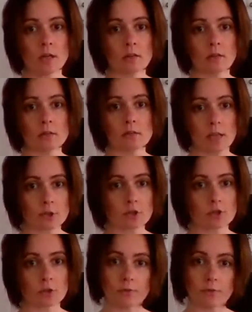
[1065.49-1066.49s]
the
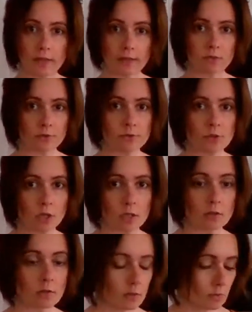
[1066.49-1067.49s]
texture and flavor of
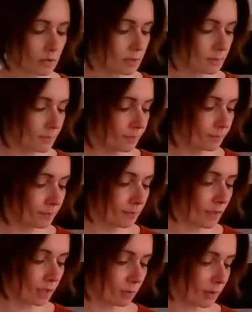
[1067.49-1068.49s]
chicken this was.
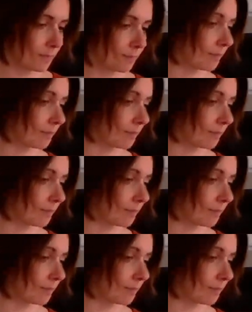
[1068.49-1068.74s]
Anyway,